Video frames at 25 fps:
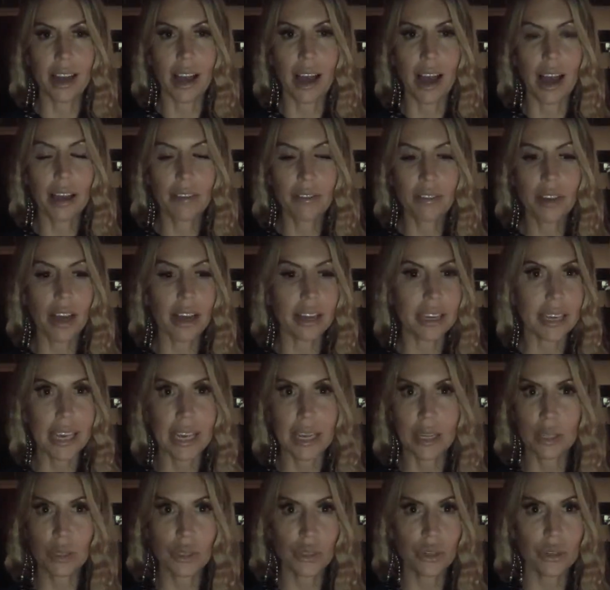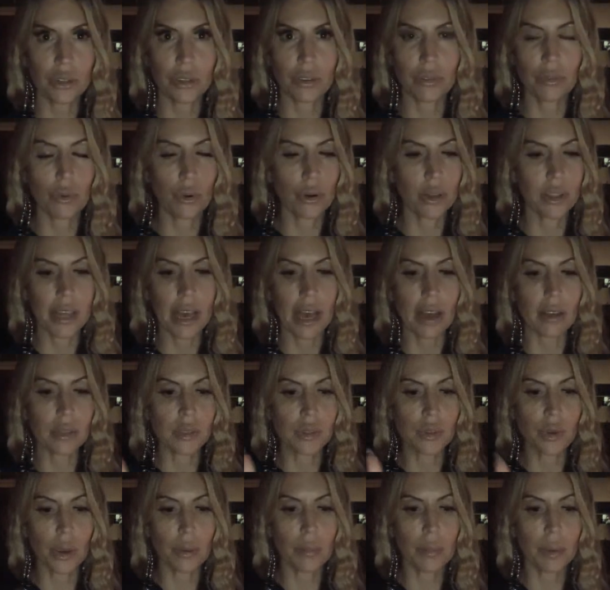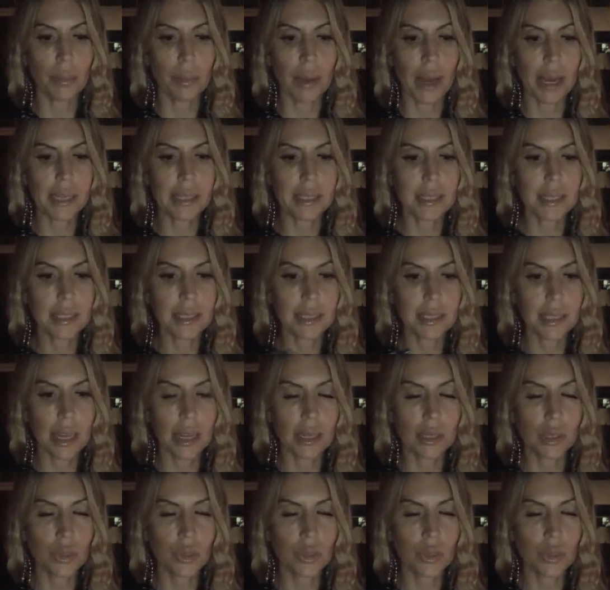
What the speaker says: I've got Cancer in the 4th house. So I'm a Pisces sun,